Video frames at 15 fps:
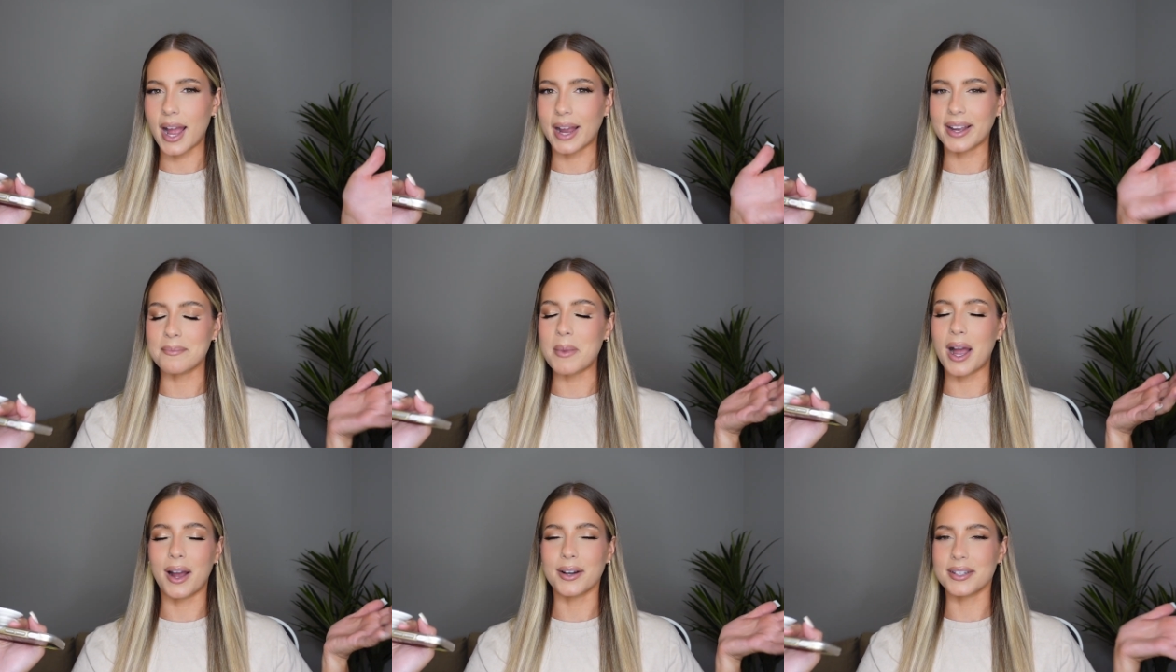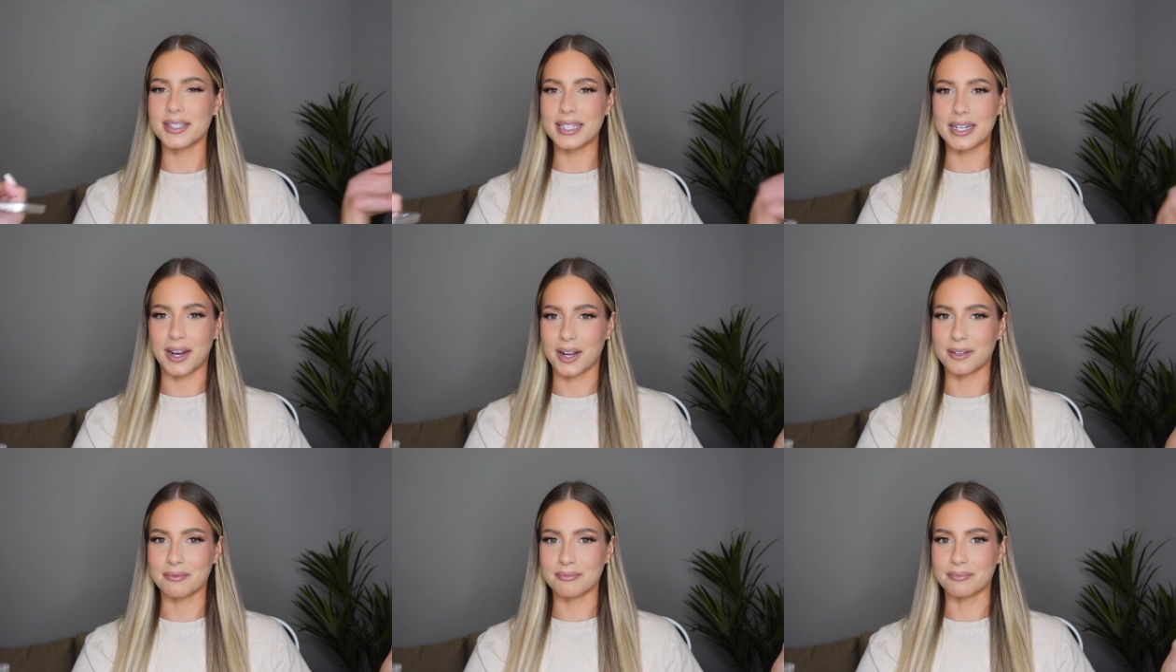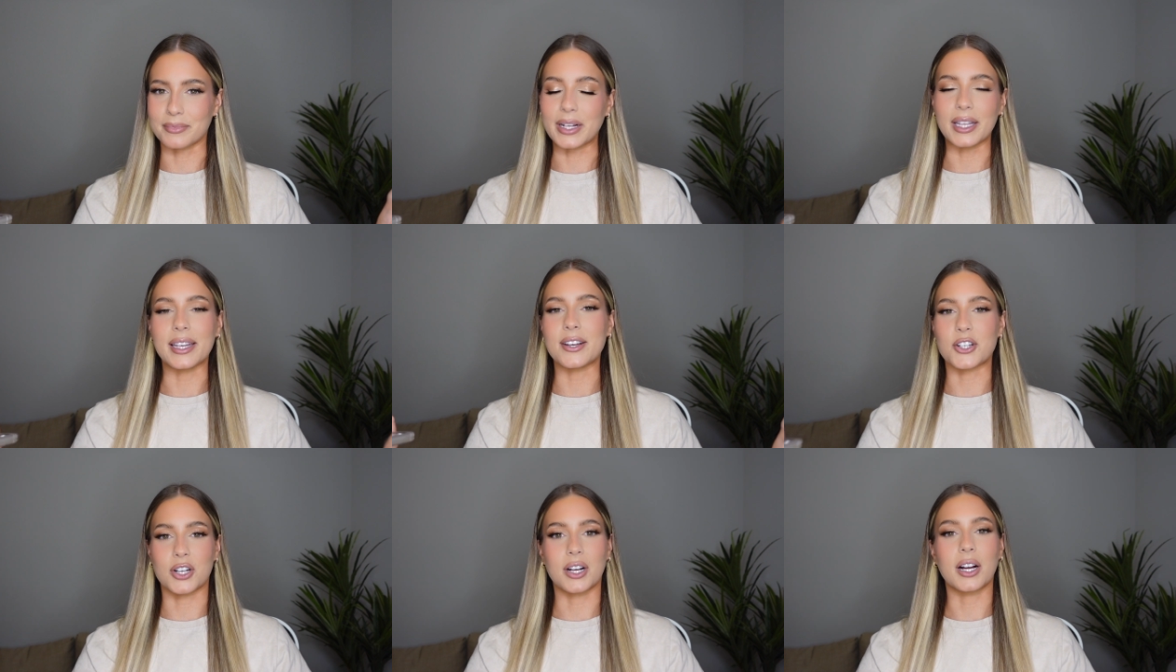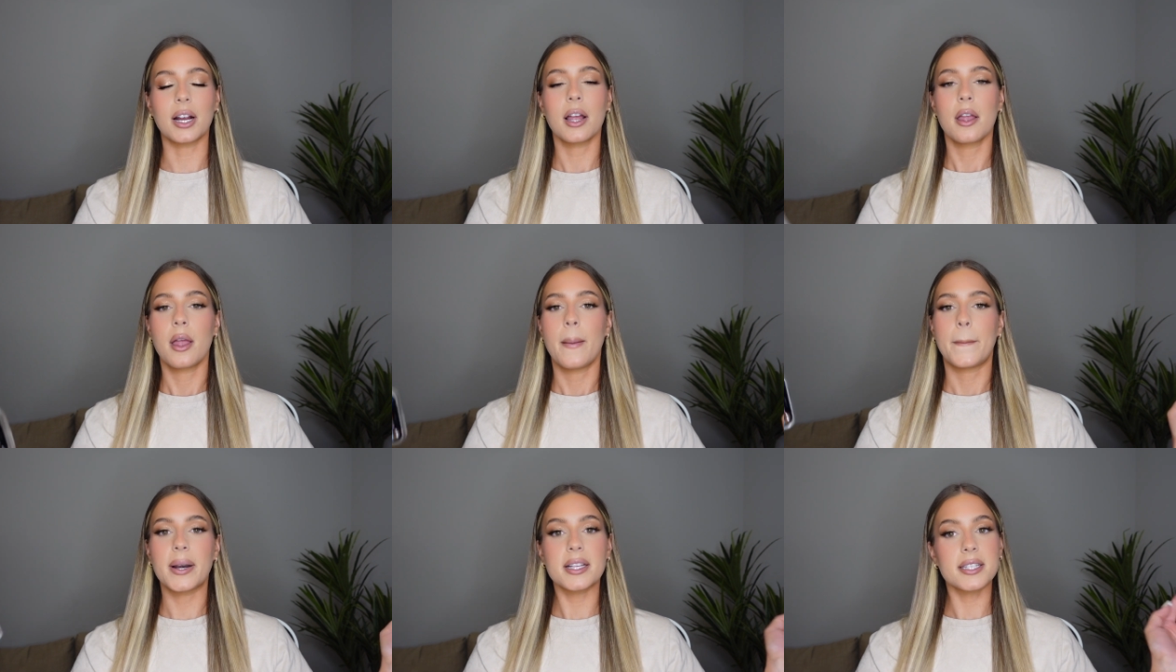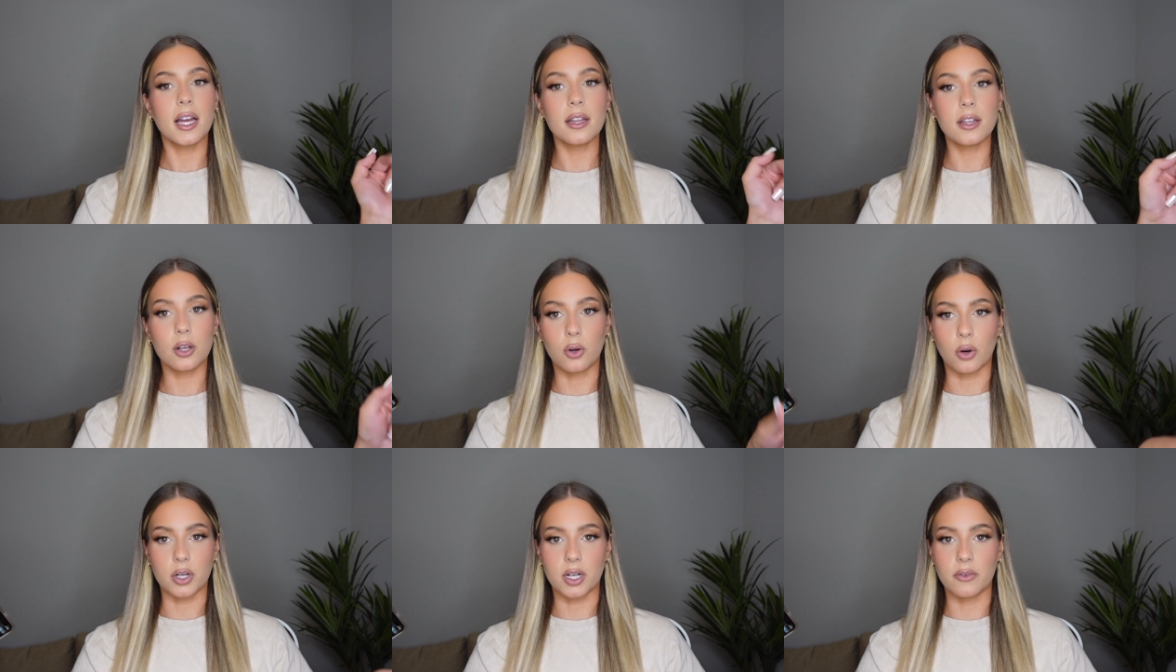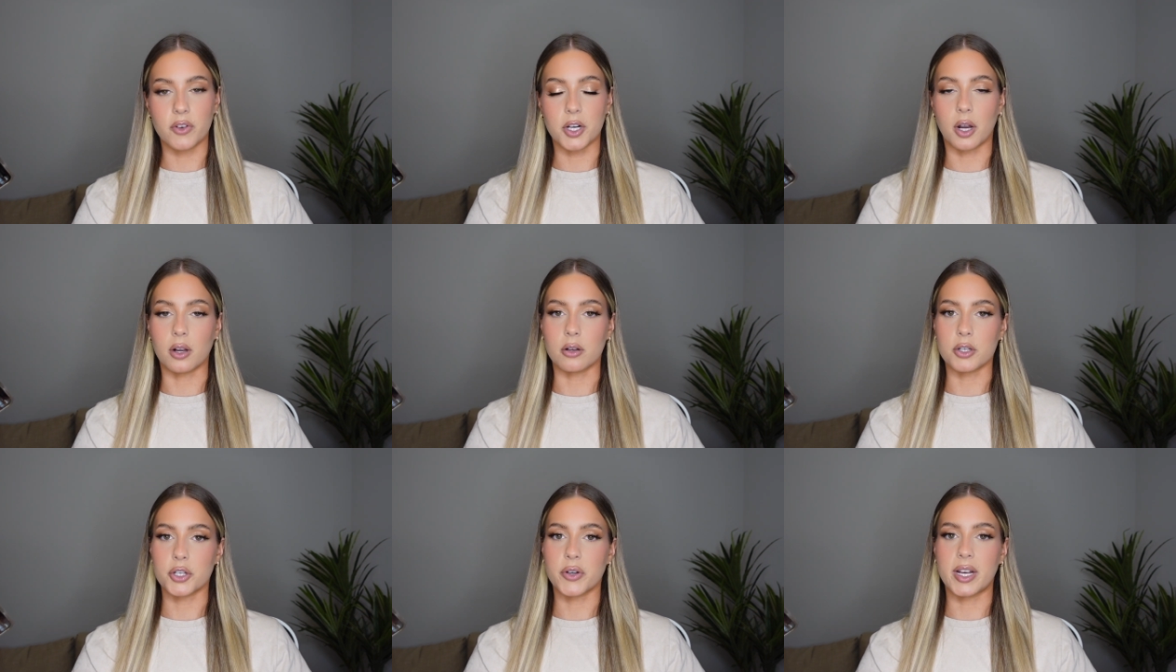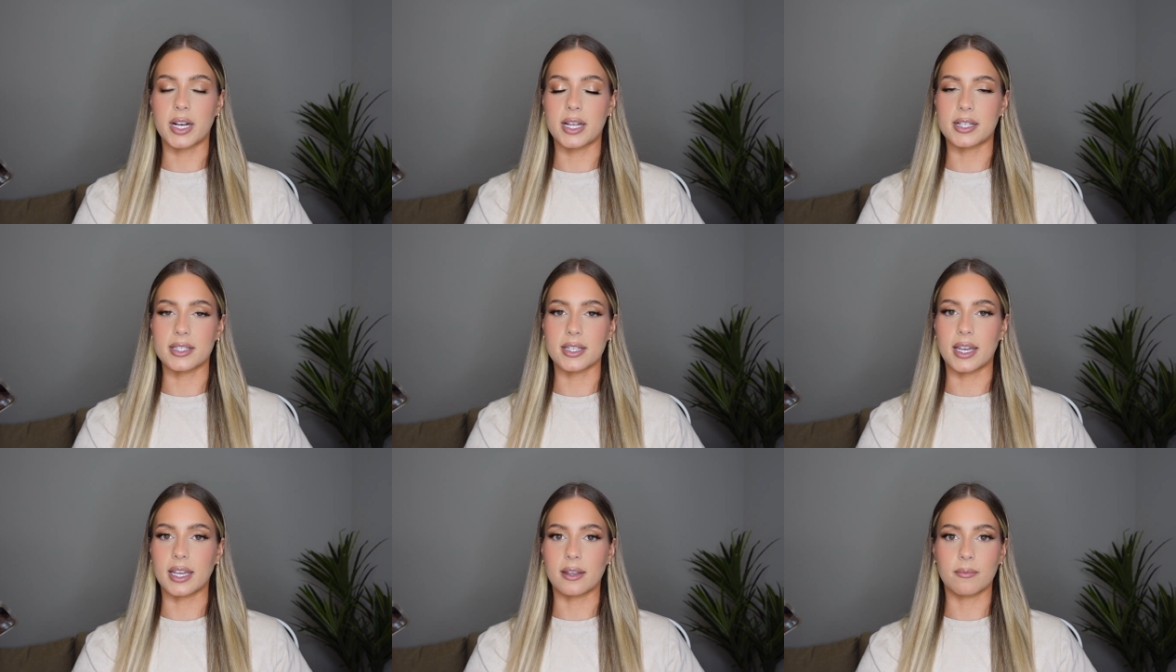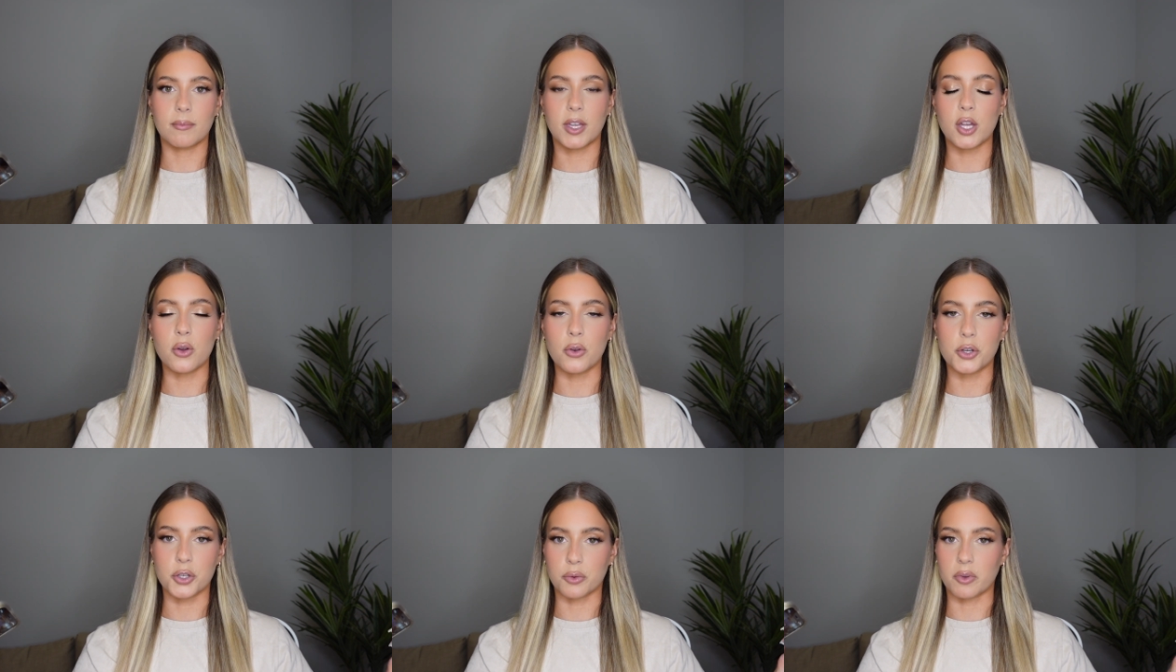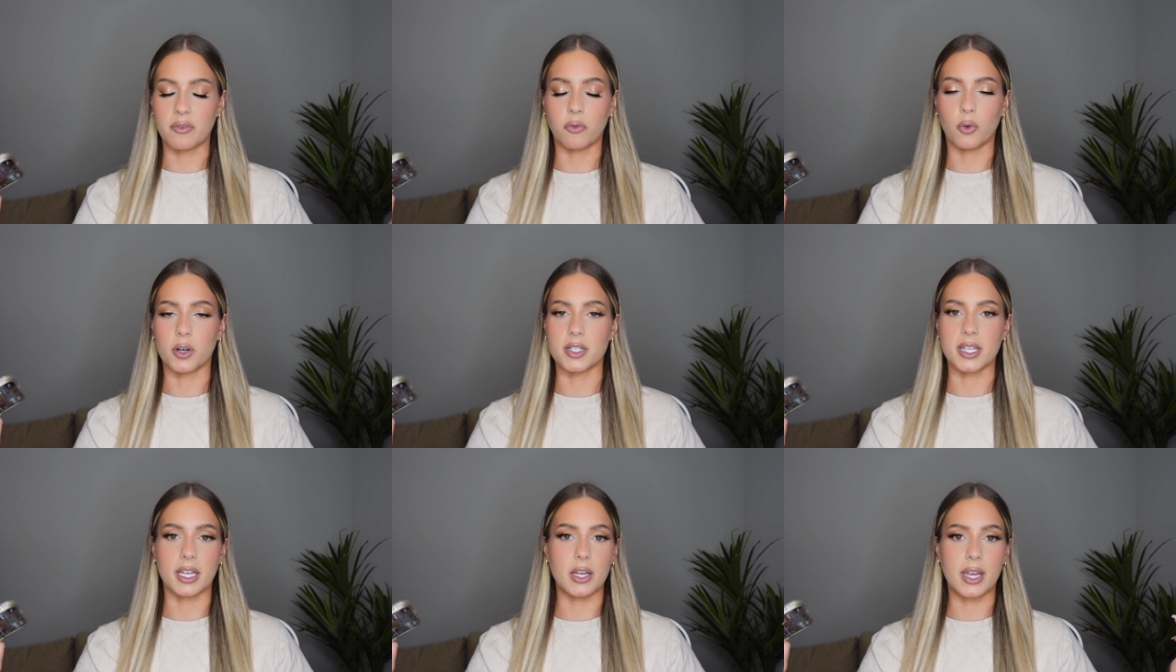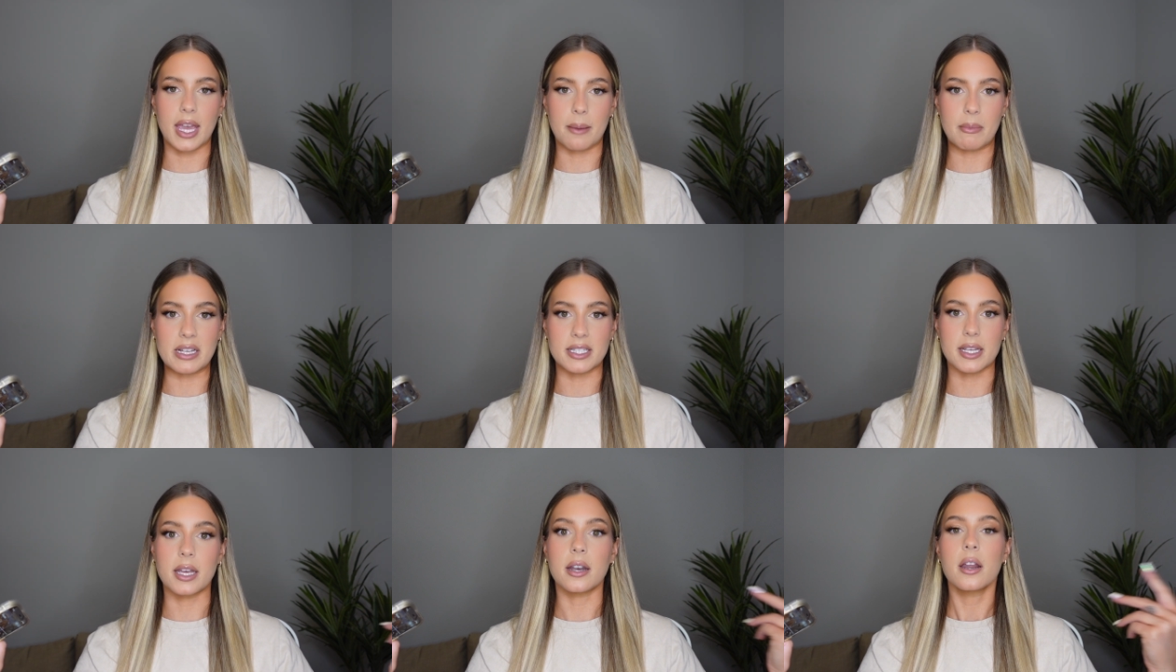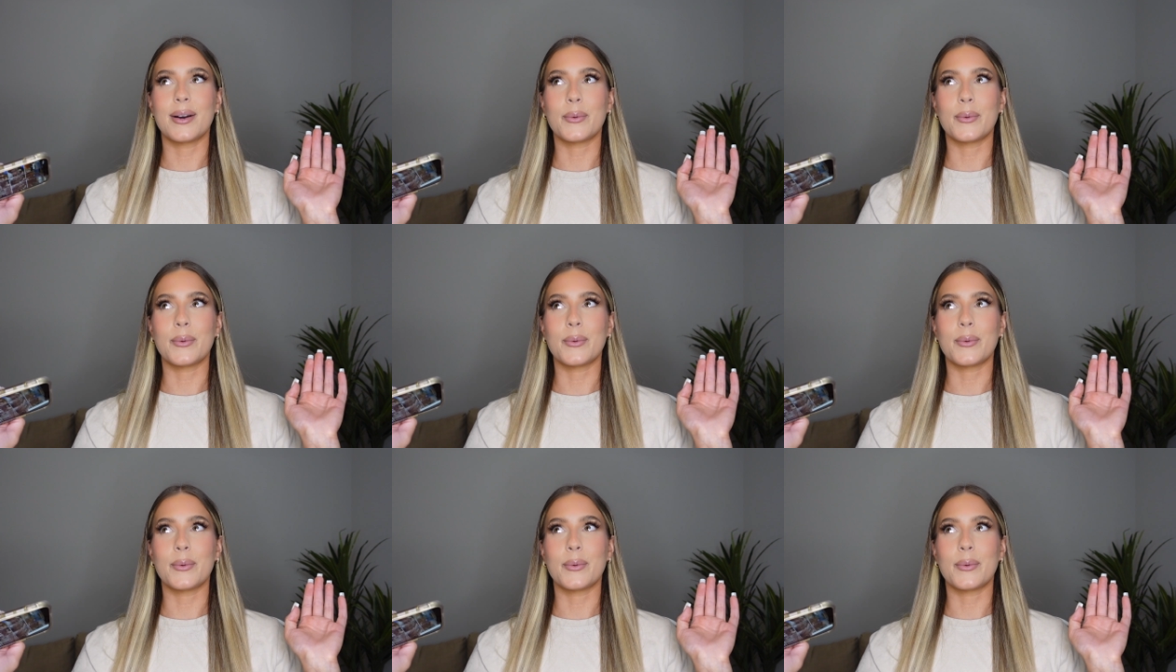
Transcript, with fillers: I am honestly not really sure, but it's on the corner of Hidalgo Street. It's like huge three floors, like you can't miss it.